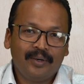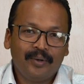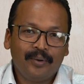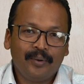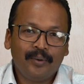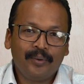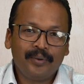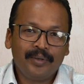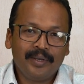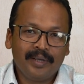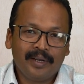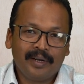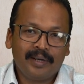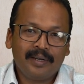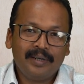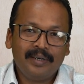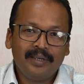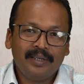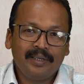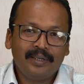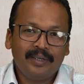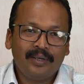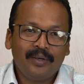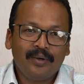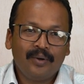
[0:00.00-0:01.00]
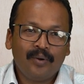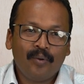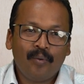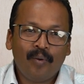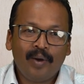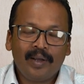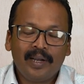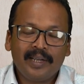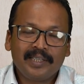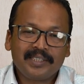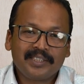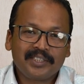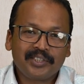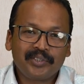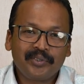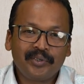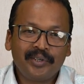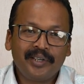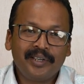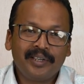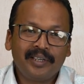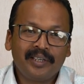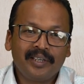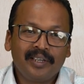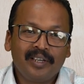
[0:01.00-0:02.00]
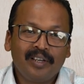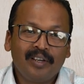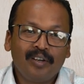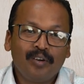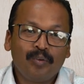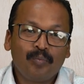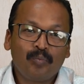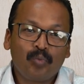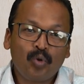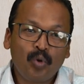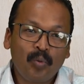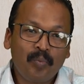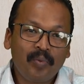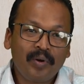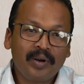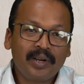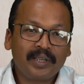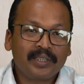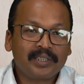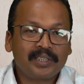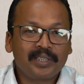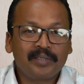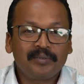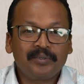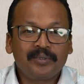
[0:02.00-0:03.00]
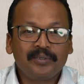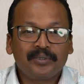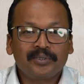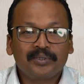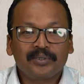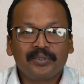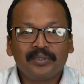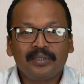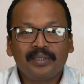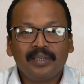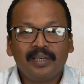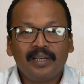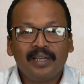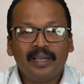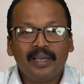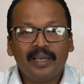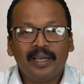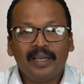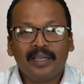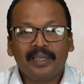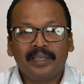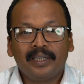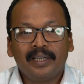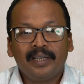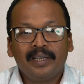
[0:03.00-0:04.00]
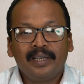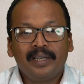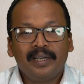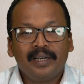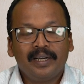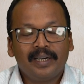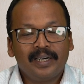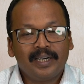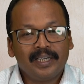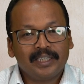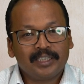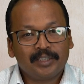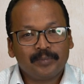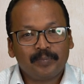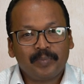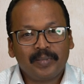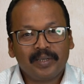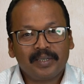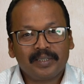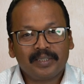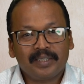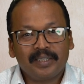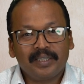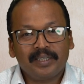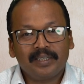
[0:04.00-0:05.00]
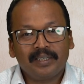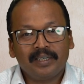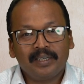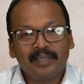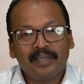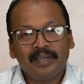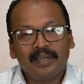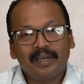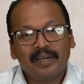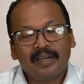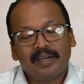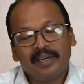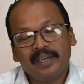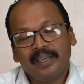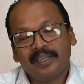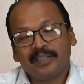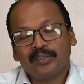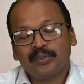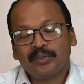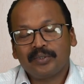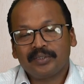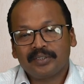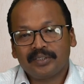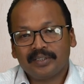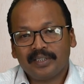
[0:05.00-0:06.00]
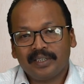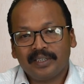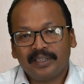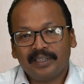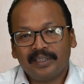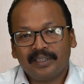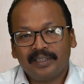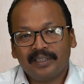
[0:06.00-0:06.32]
OER while ensuring proper attribution and respecting the creator's right.